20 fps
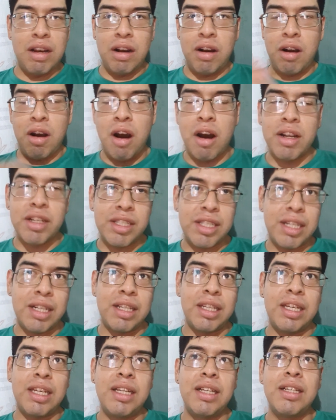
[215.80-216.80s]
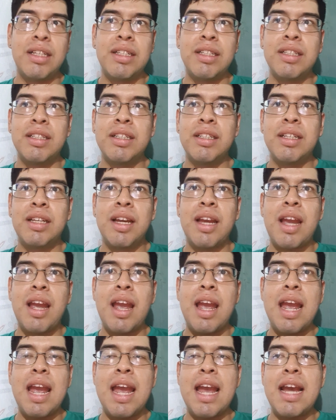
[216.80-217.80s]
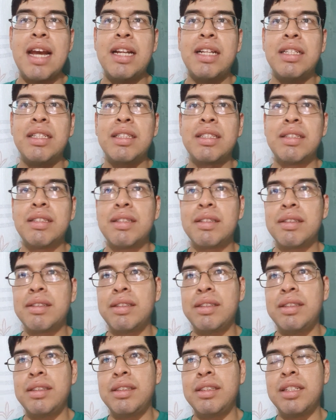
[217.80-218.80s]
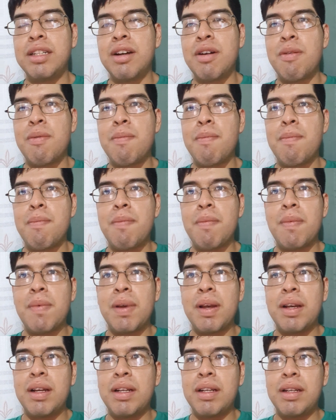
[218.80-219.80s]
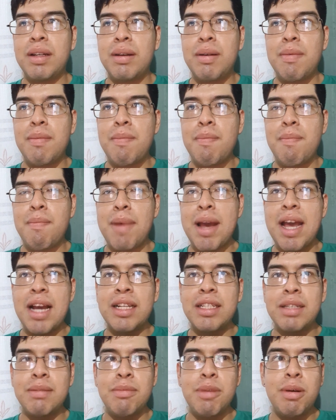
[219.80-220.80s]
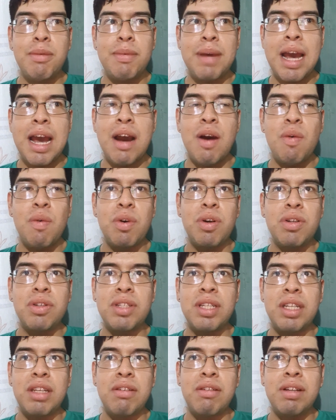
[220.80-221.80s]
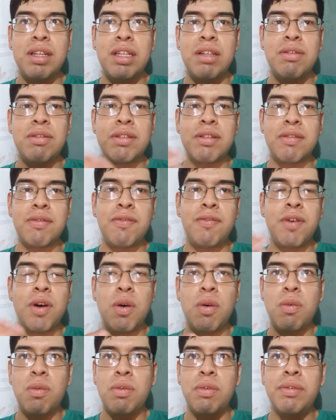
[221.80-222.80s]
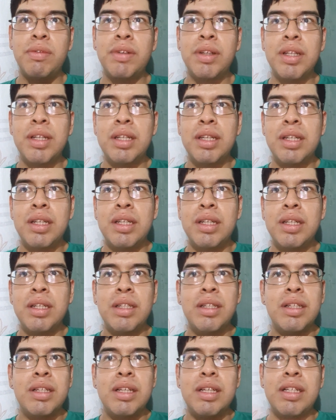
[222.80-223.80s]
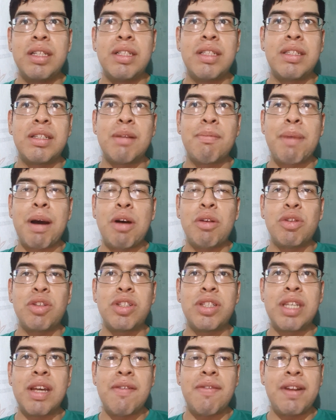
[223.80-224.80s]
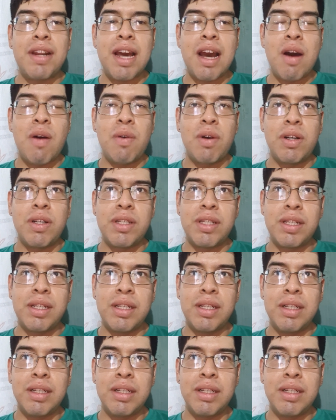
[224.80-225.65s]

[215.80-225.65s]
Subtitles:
constantly. And, you know, maximum hours that you can use a phone is about 7 hours,